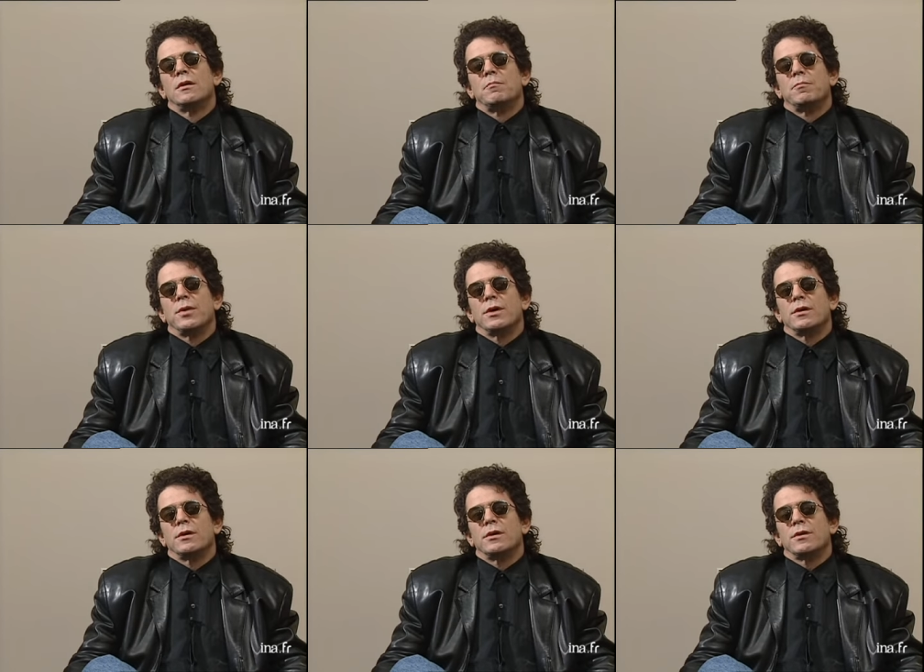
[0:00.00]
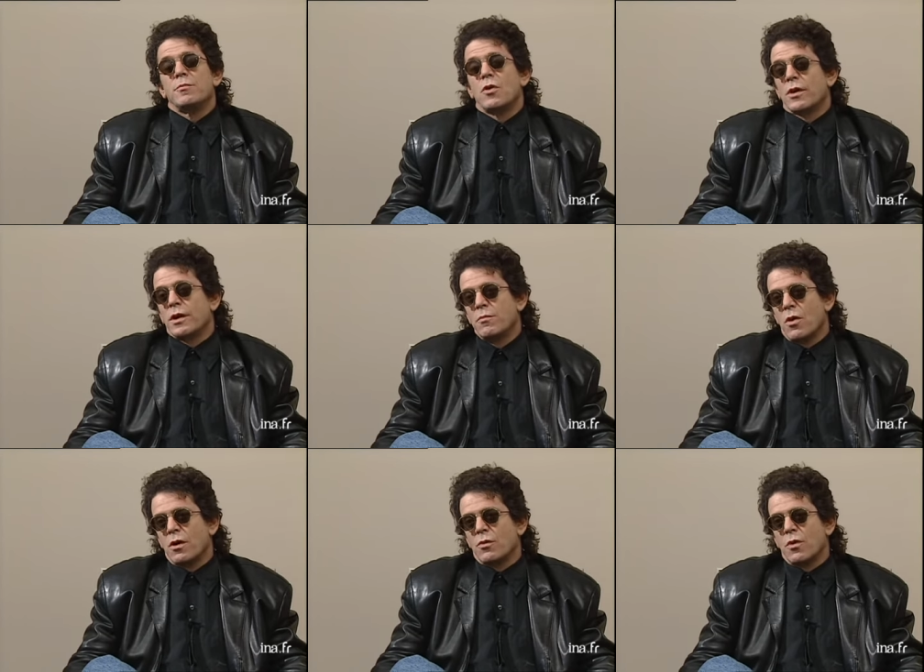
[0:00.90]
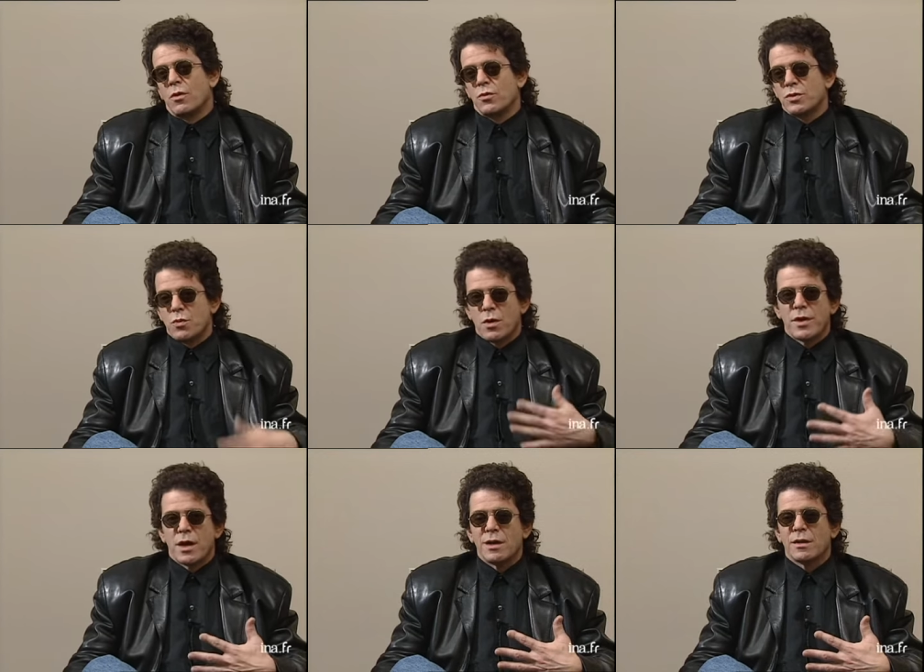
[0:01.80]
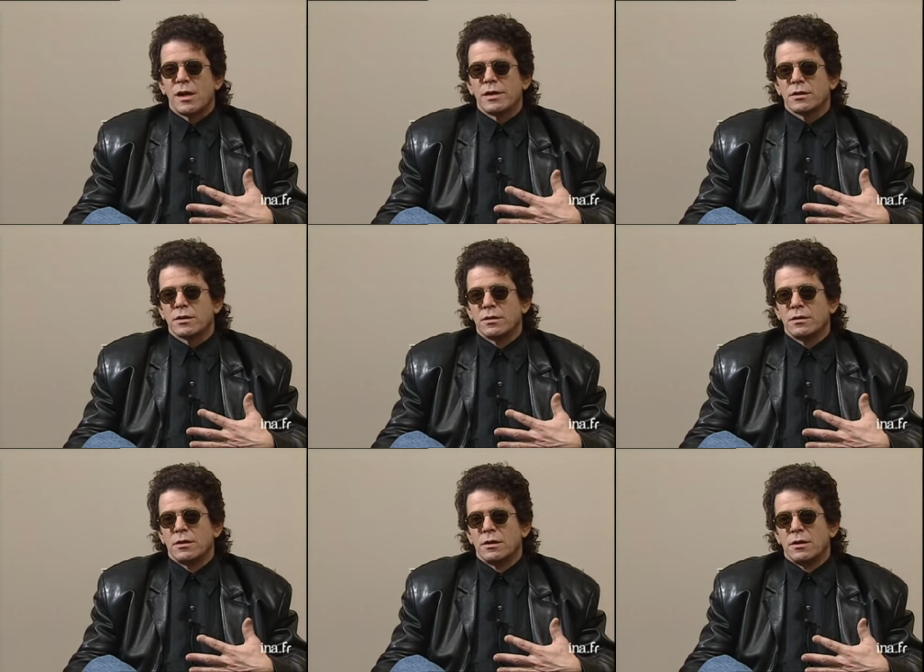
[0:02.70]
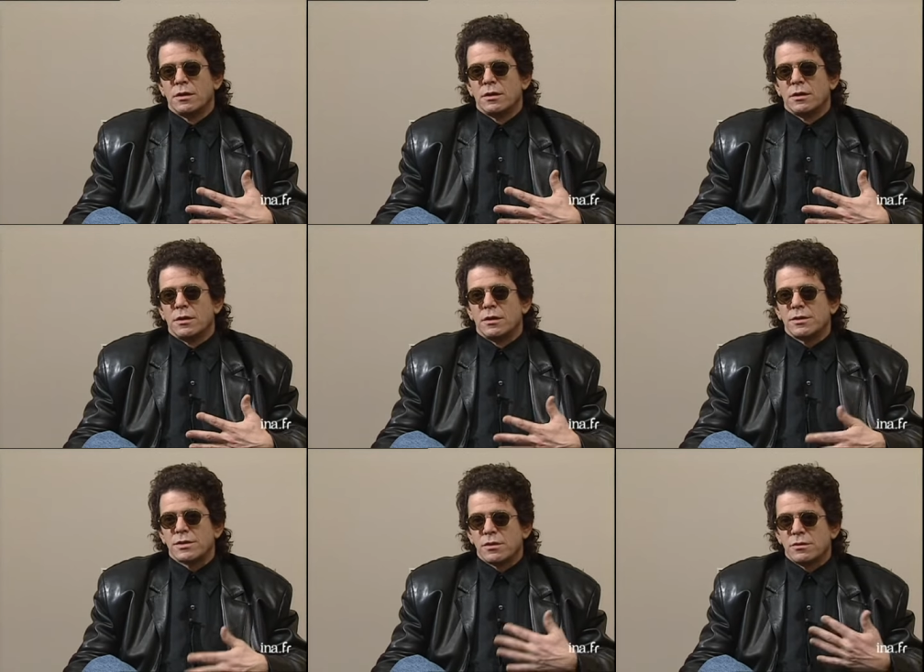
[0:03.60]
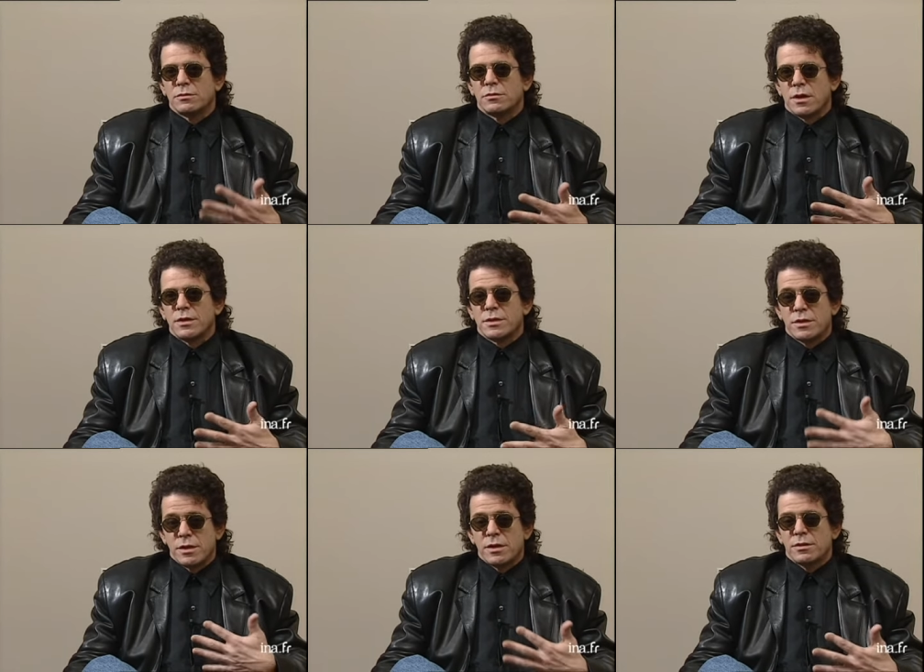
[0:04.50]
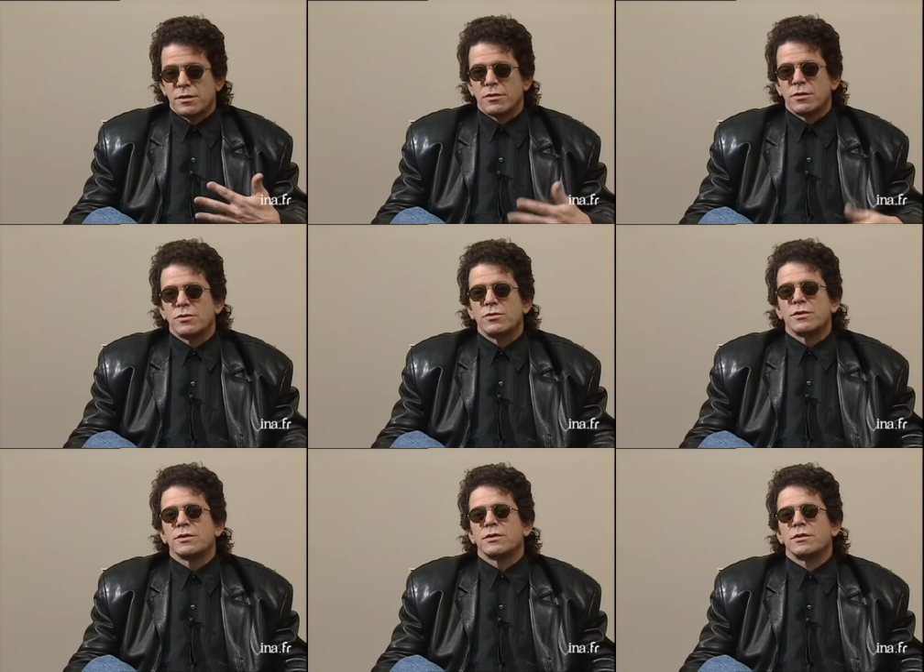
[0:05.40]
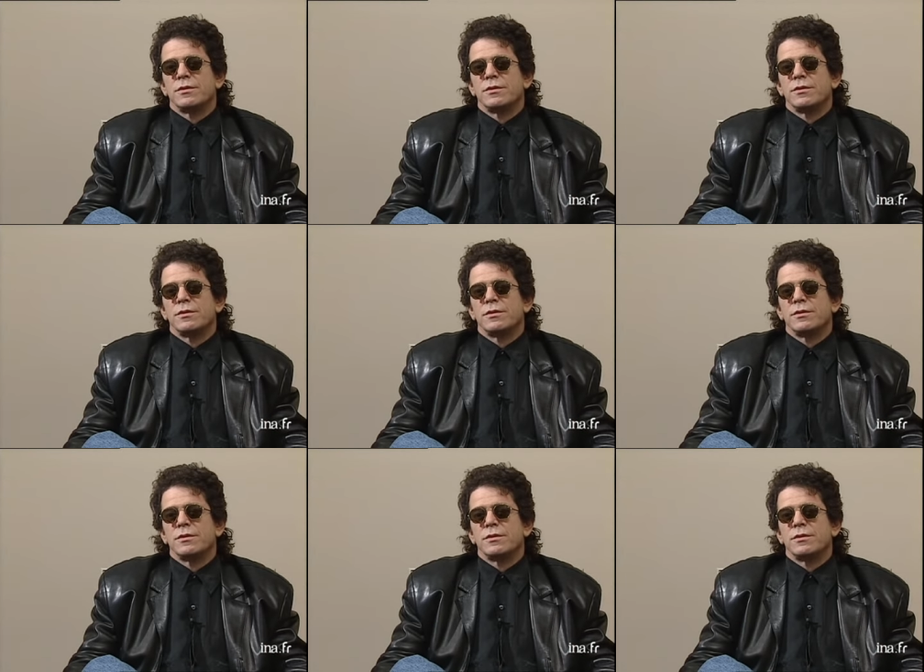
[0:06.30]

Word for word: But uh, the Marky Mark one was one that I liked, and so I said, "Yeah, you could do this."